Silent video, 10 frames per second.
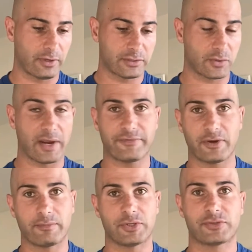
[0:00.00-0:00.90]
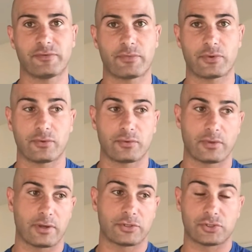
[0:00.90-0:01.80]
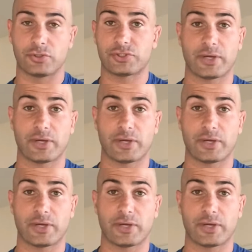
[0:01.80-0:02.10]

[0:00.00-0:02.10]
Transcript: So I found a bunch of them through a church